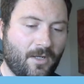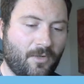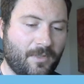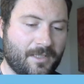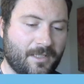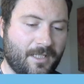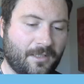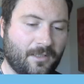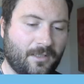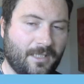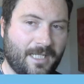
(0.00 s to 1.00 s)
always like
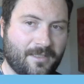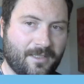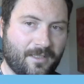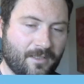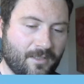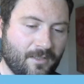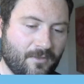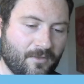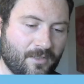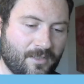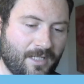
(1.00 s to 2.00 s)
the classic
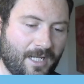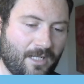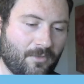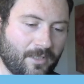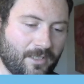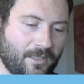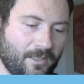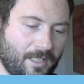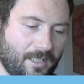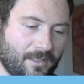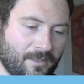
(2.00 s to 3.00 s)
style where he
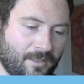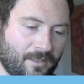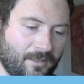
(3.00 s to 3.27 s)
has like a